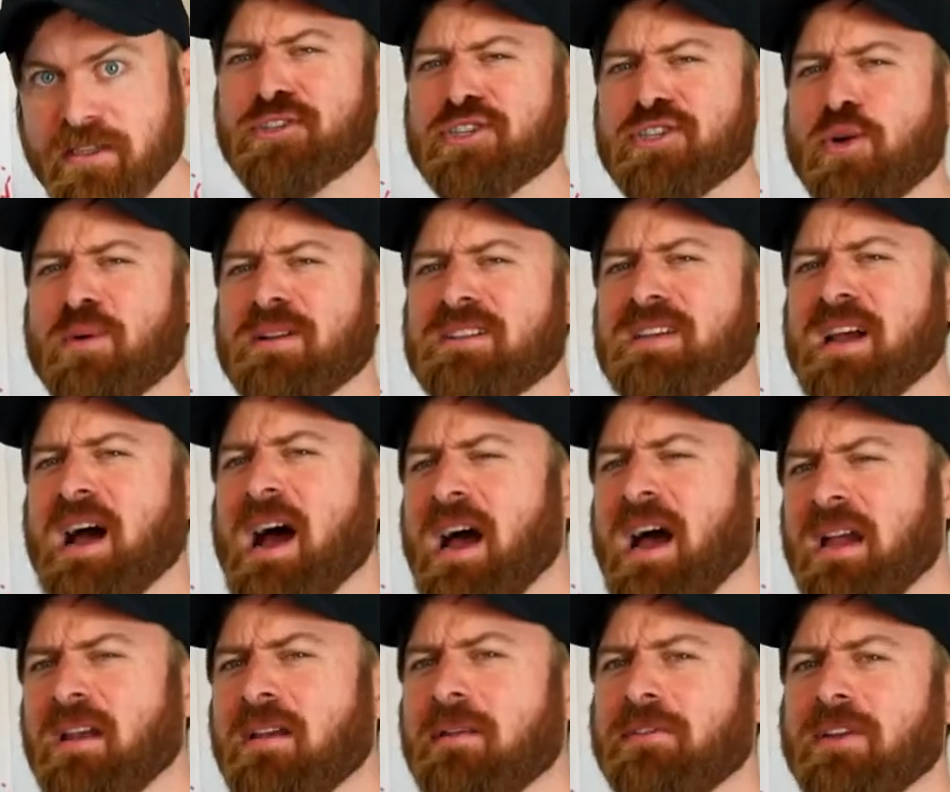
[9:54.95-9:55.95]
So it's
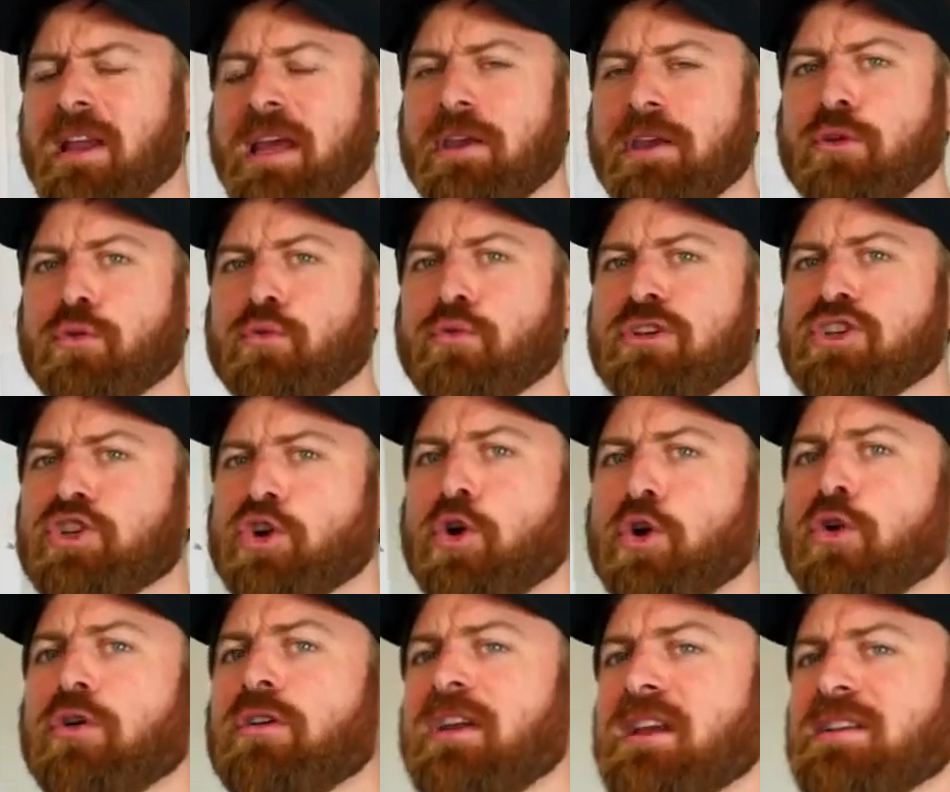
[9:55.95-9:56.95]
kind of like you're
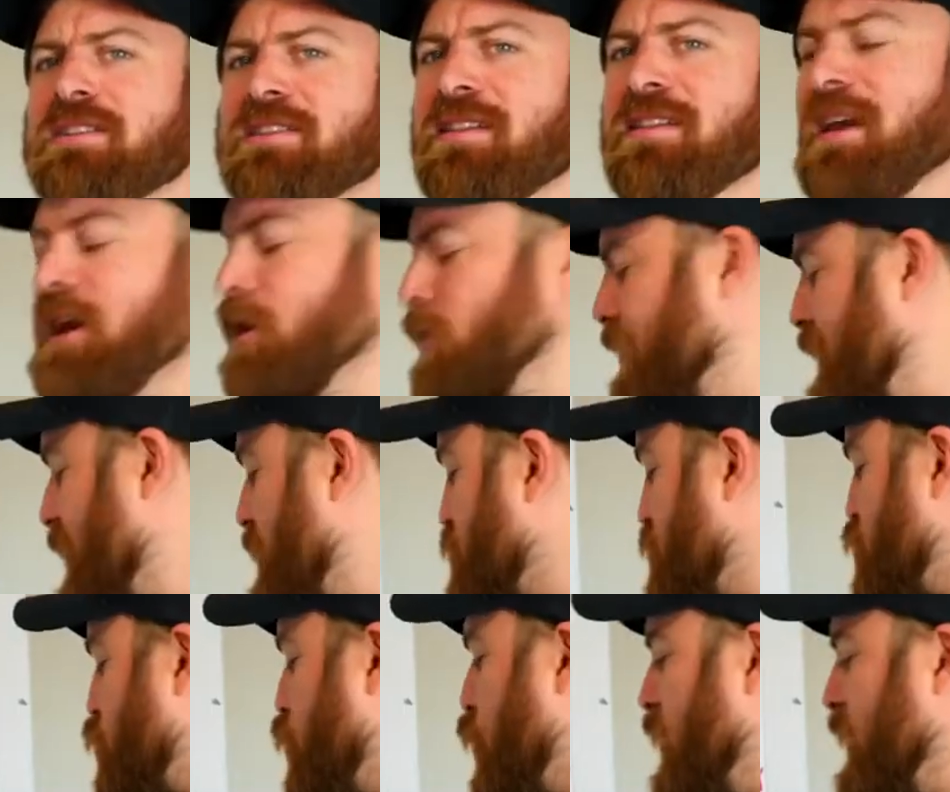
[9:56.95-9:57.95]
returning to the internet
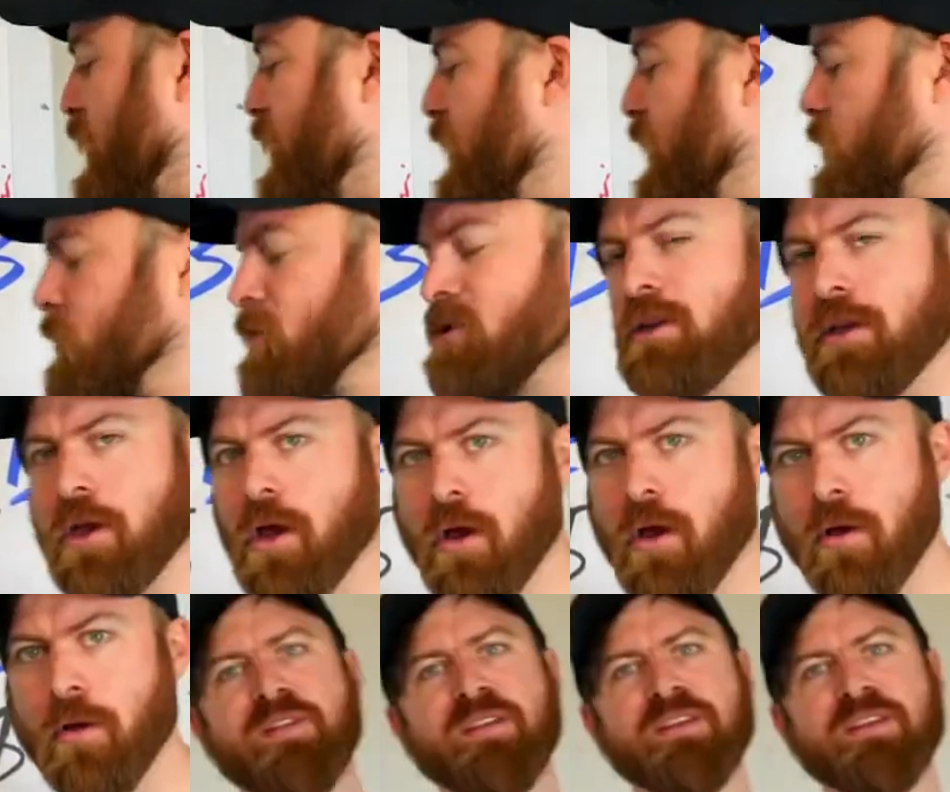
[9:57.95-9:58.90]
20 years ago.